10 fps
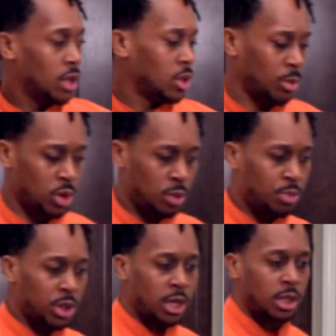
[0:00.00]
So I'm gonna
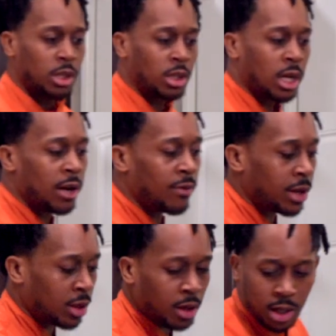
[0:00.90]
just put that to the side
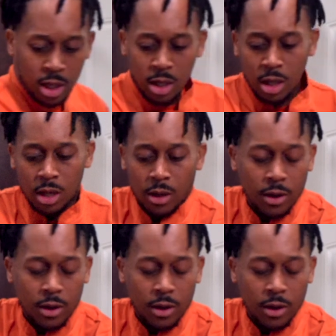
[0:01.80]
right there.